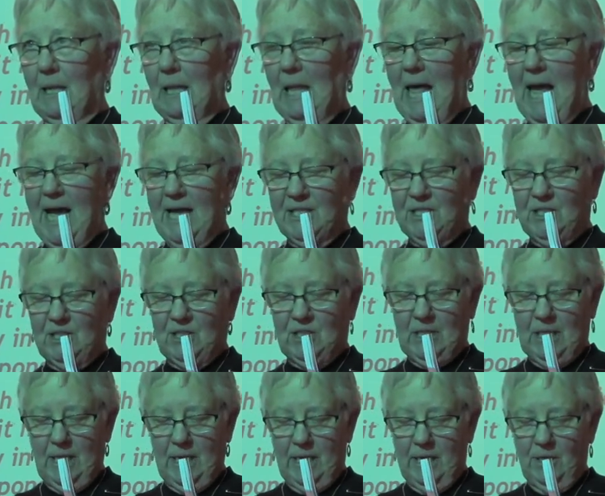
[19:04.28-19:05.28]

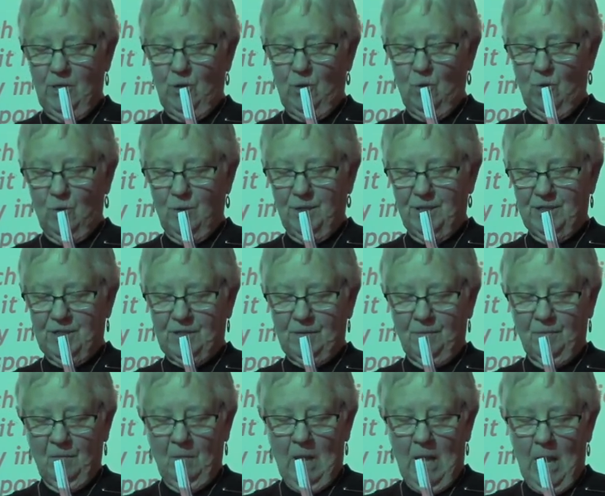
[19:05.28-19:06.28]
lasts, it endures.